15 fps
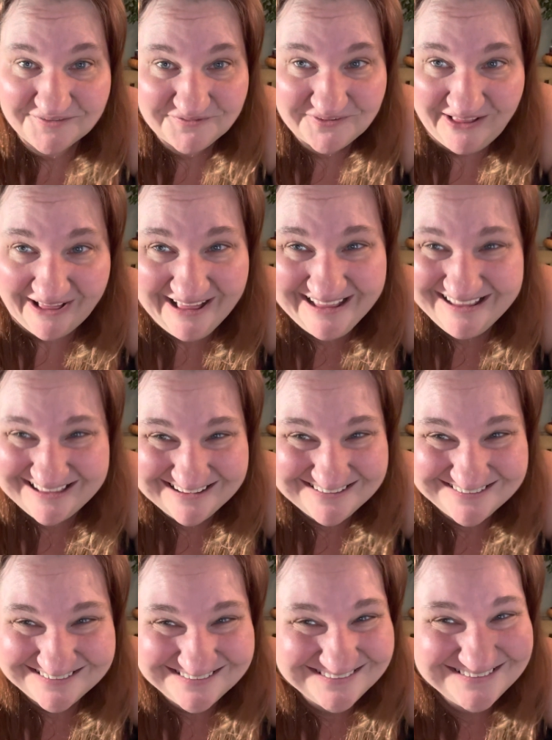vlog.
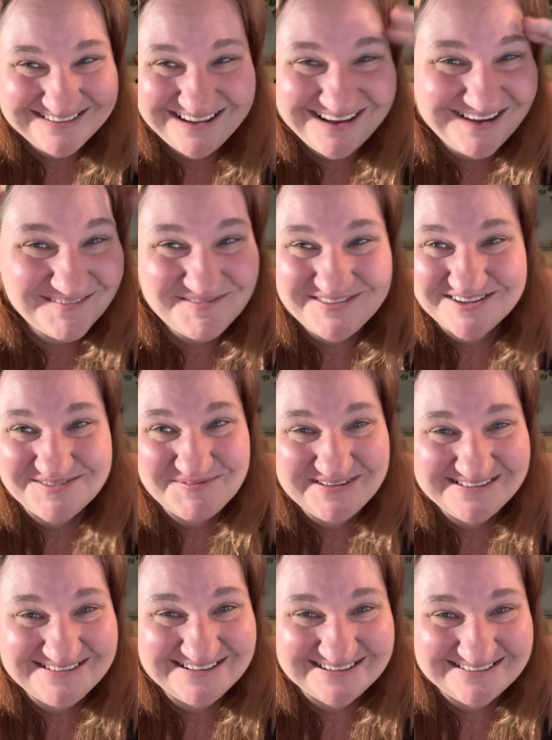I've just been
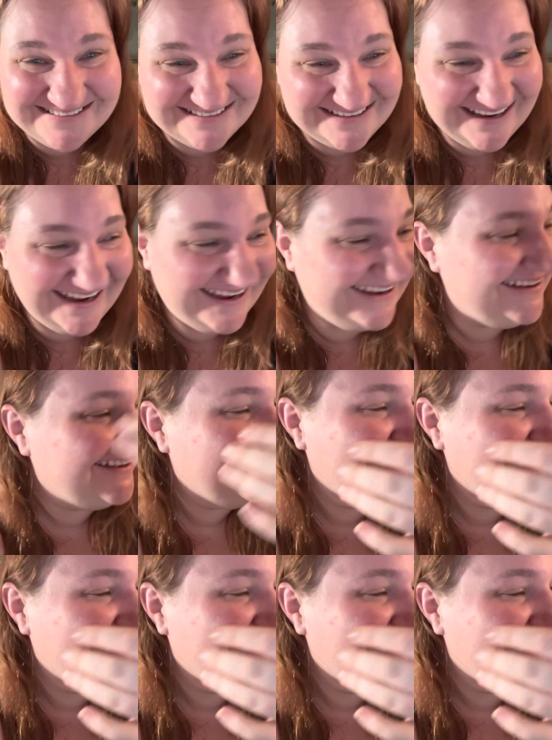sick today.